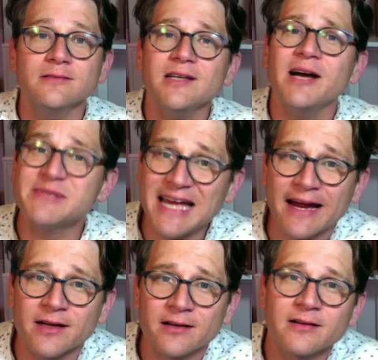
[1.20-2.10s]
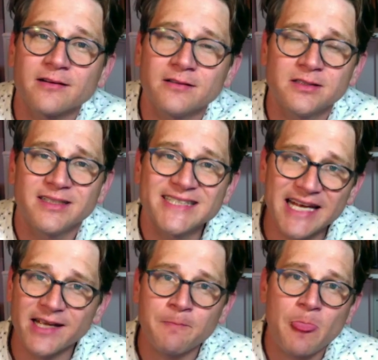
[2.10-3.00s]
I'm Zach, and
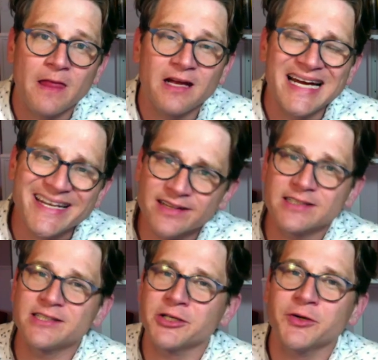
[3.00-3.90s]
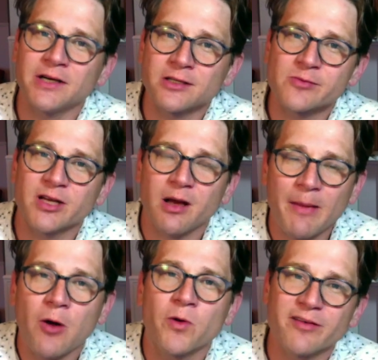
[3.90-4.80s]
today I'd like to tell you a little bit
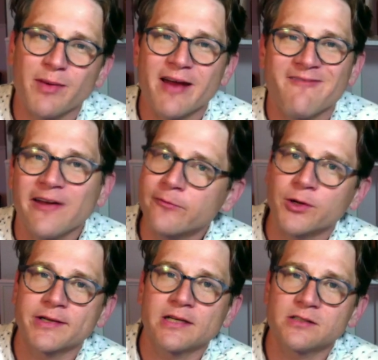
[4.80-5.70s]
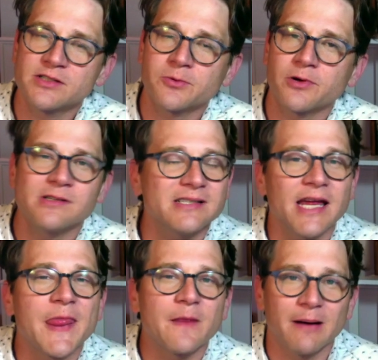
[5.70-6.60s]
about one of my favorite stories
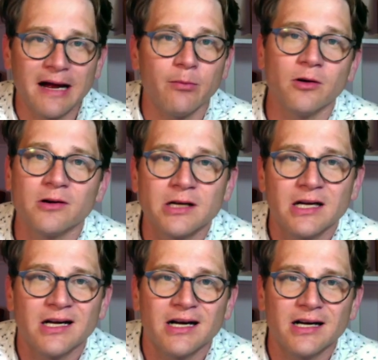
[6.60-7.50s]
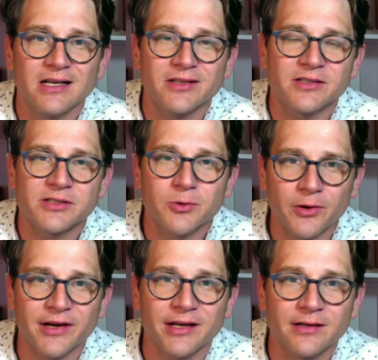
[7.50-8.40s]
in the Bible, the
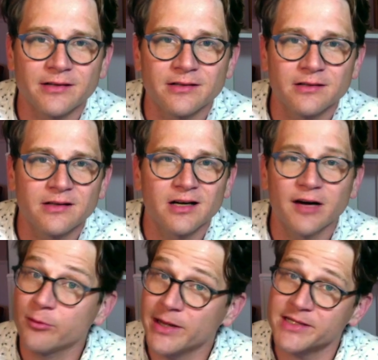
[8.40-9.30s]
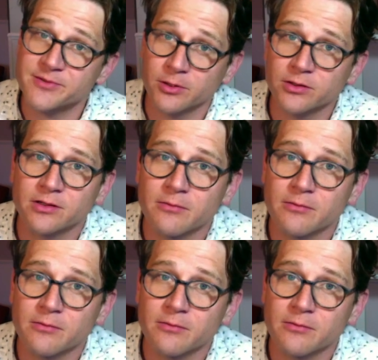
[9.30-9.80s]
story of Emmaus Road.